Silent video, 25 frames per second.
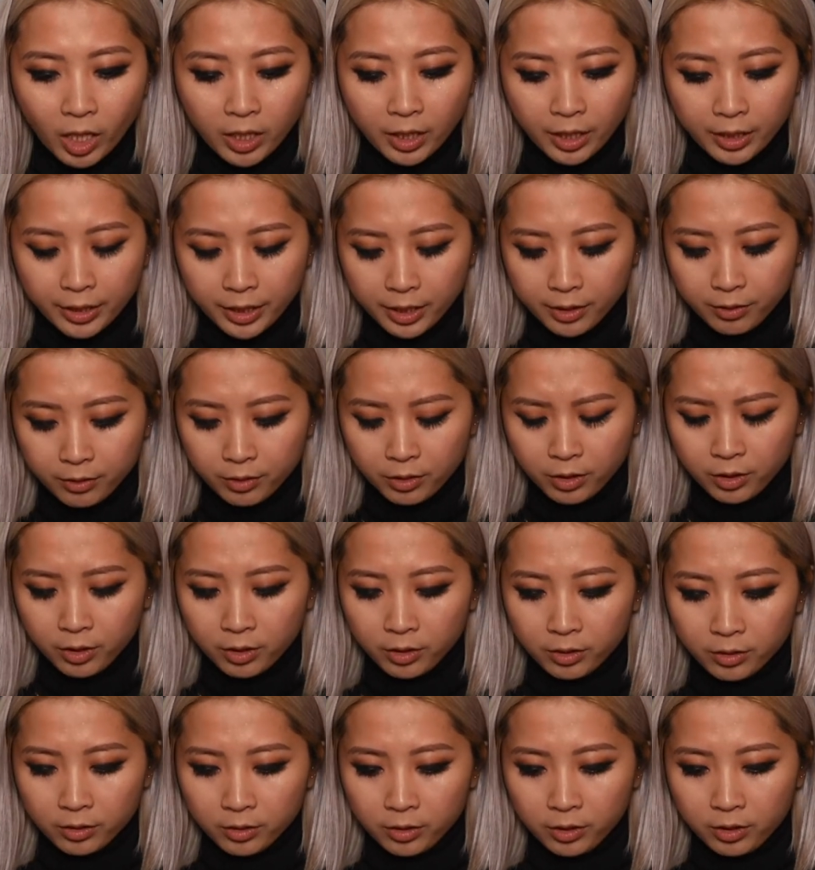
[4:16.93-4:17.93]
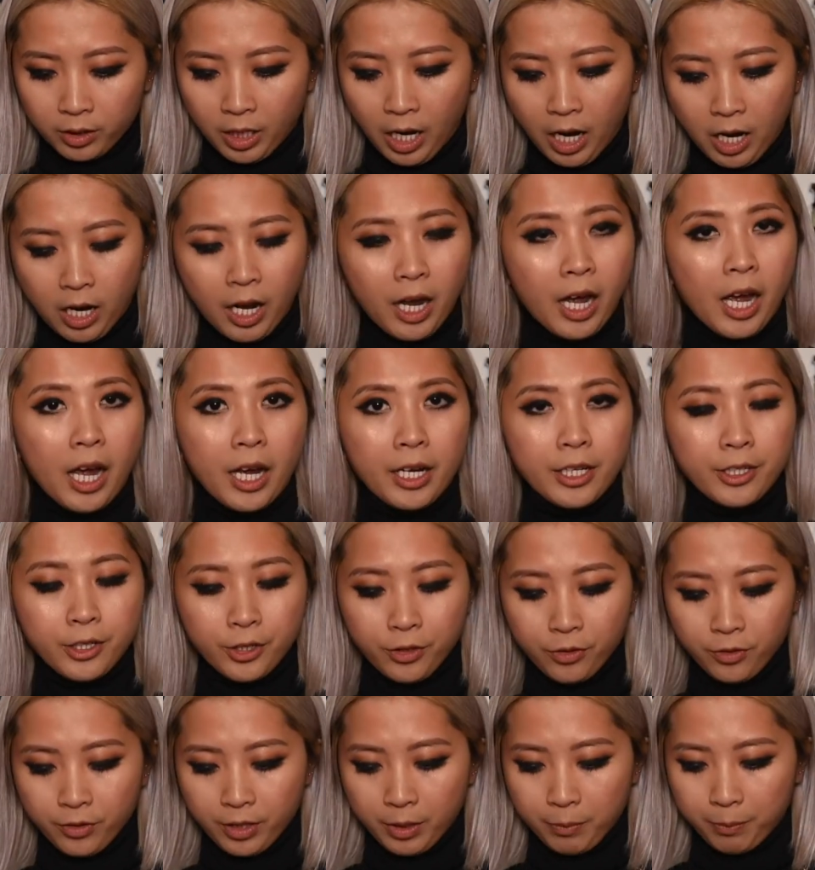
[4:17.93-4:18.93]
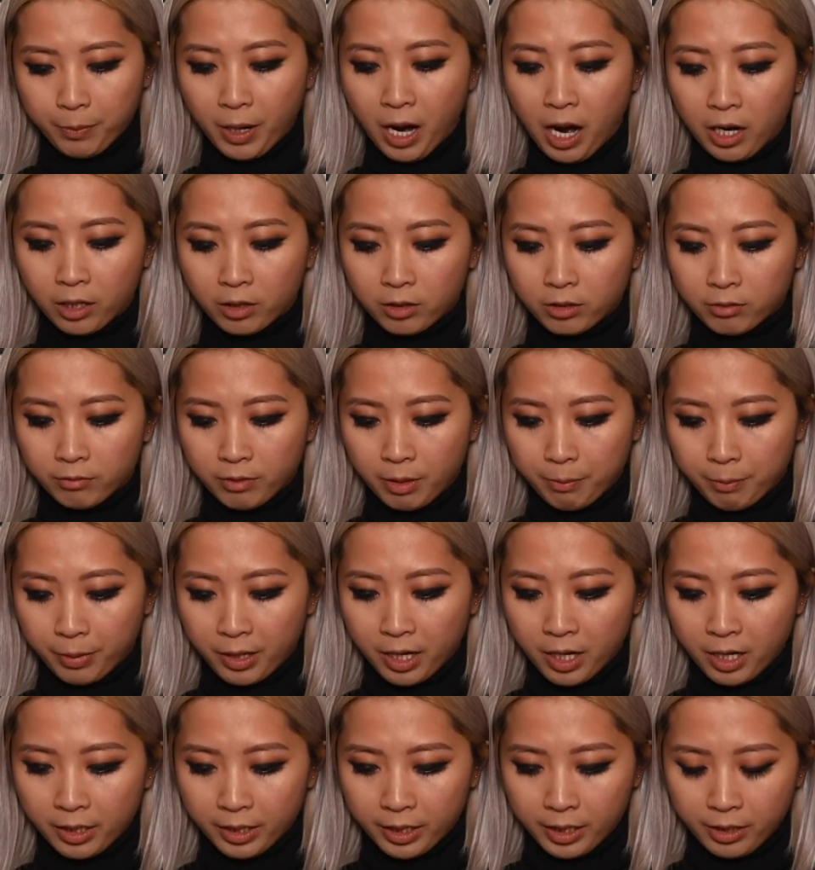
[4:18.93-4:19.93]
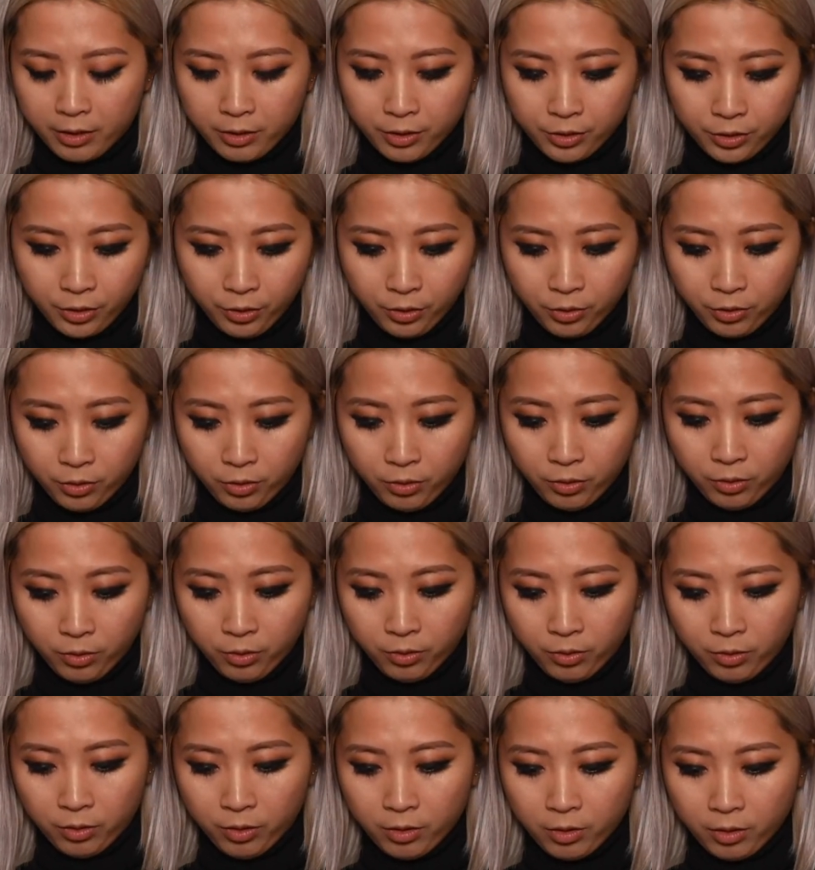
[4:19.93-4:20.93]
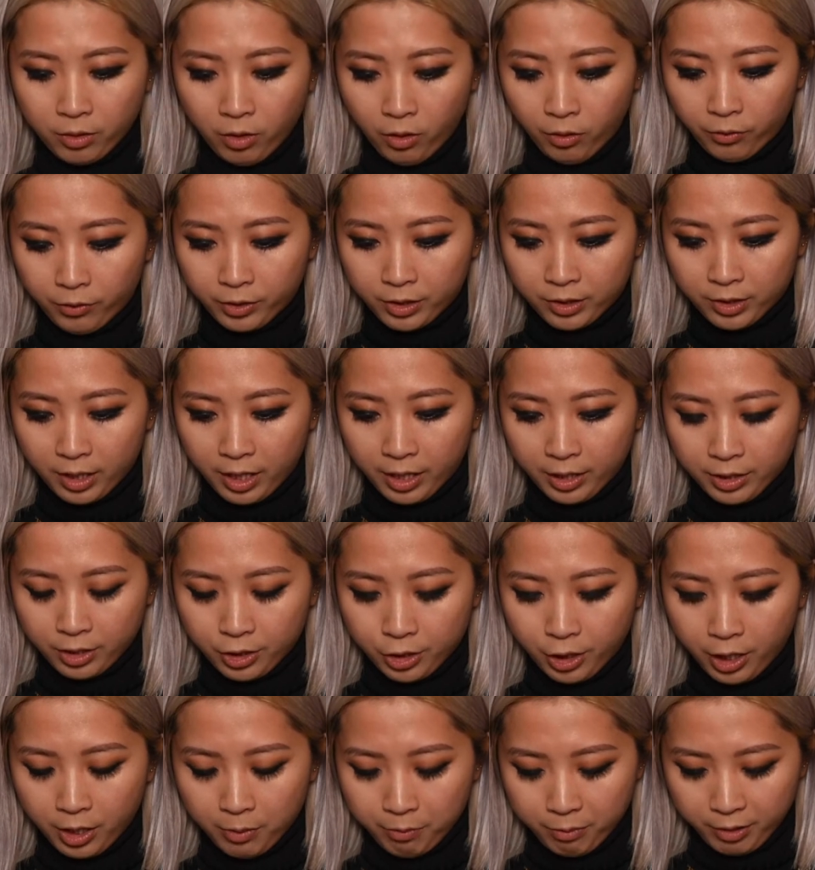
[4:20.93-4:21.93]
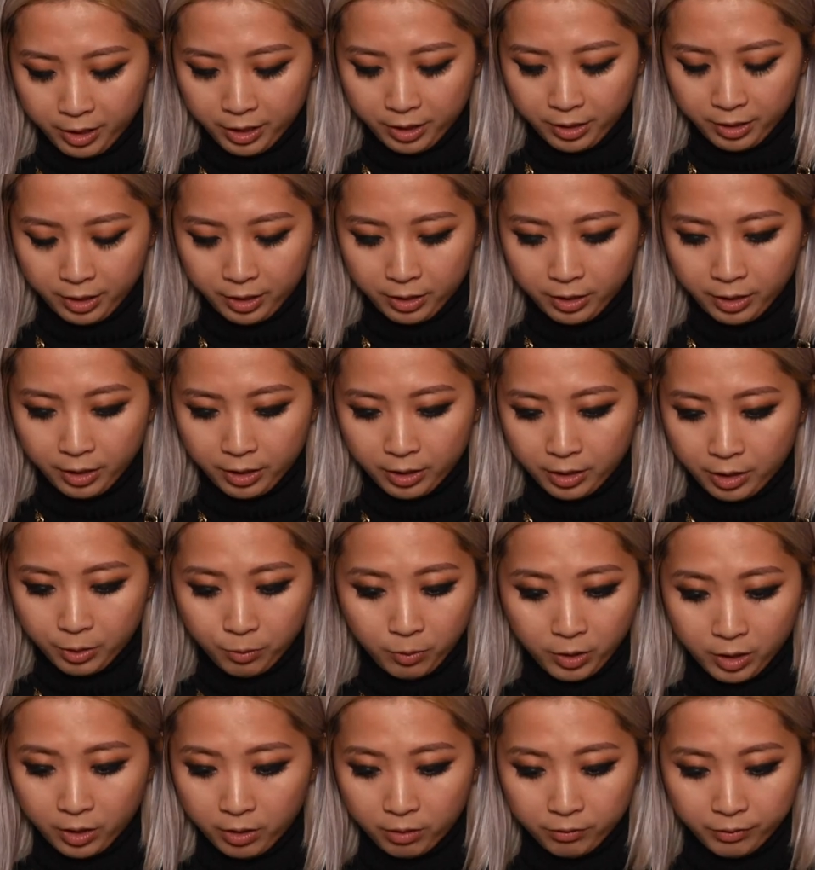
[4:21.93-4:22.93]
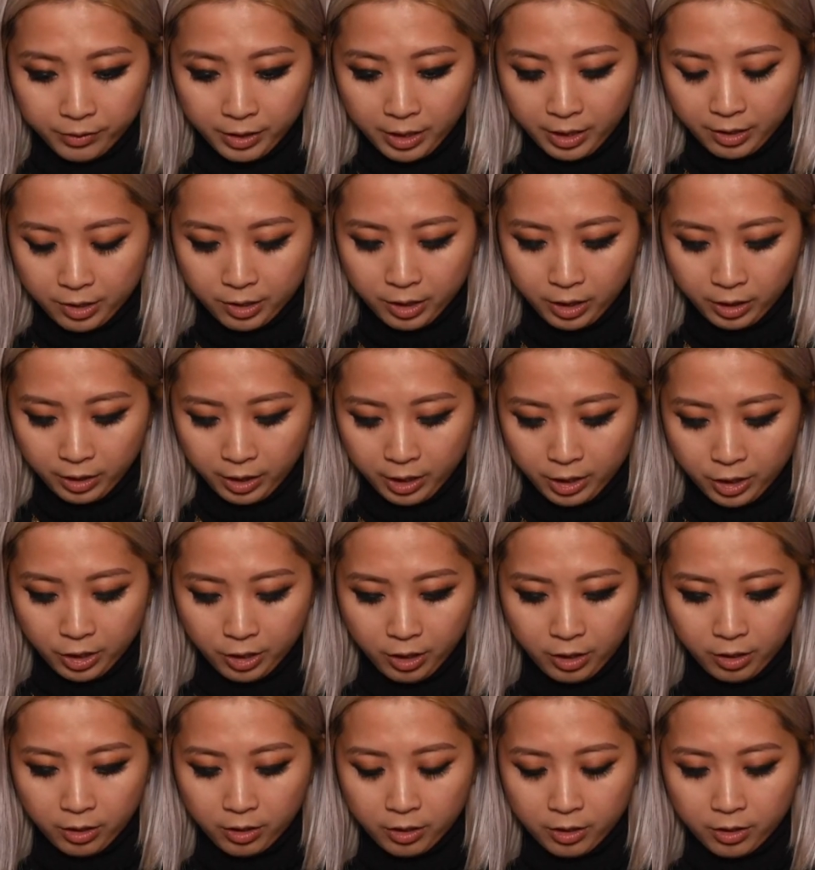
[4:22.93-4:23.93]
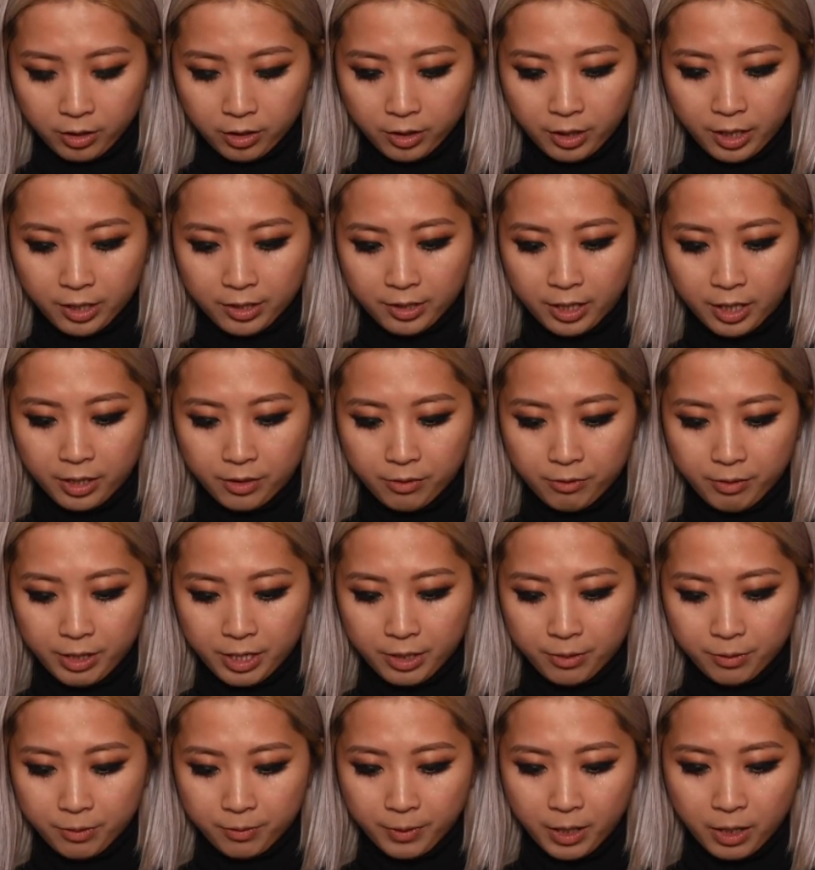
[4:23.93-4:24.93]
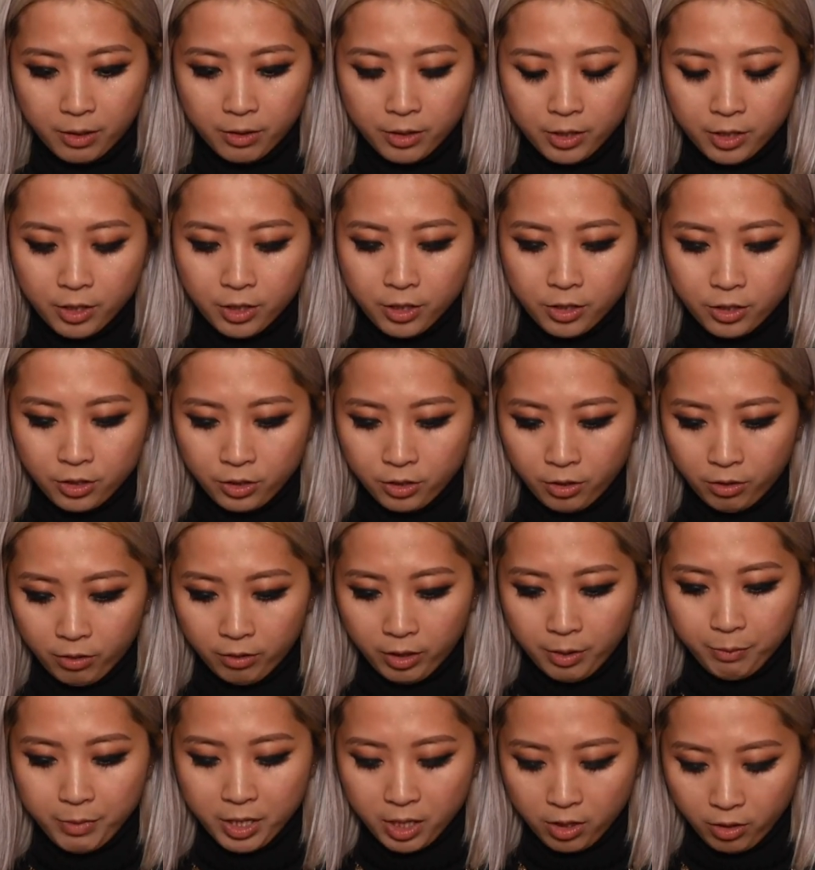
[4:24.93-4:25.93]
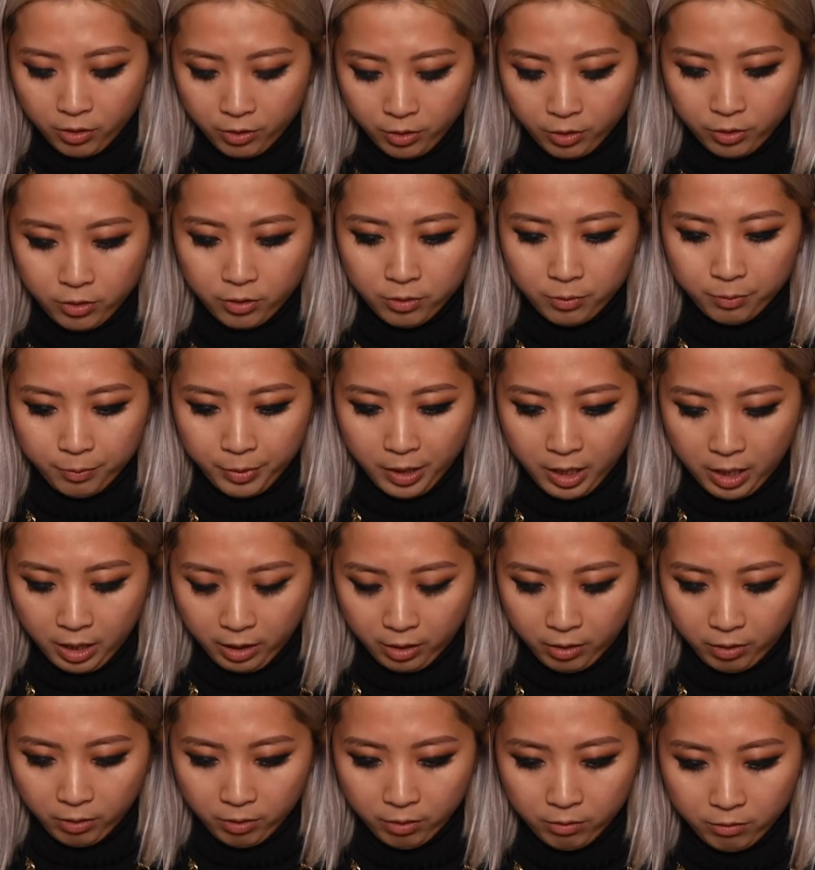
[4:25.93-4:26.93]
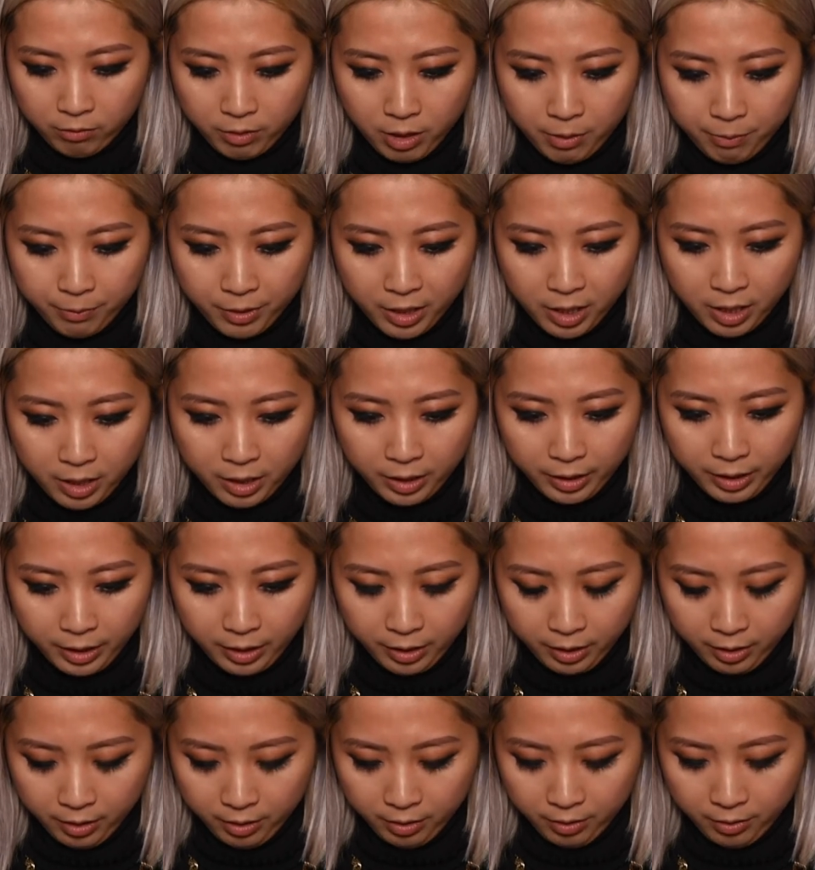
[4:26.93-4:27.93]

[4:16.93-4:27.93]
And then I know that Paco Rabanne also do oversized chain bracelet, and it's one of their signature accessories as well. So let me go to Paco Rabanne.